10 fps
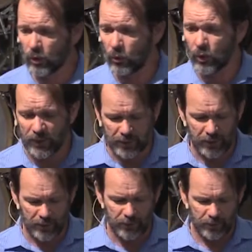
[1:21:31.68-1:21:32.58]
of the Lord. He
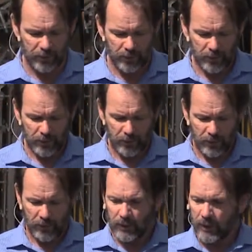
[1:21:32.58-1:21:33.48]
did.
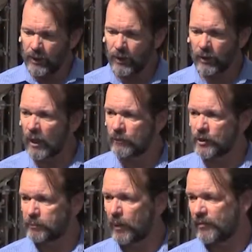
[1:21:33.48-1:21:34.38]
And here comes
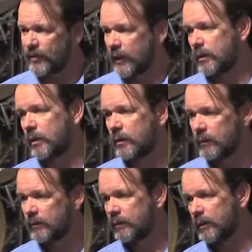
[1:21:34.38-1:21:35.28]
the prophet,
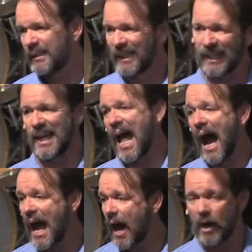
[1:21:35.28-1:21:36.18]

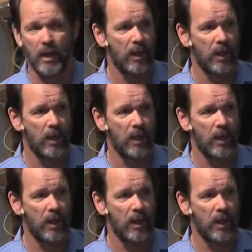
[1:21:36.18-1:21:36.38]
Hananiah.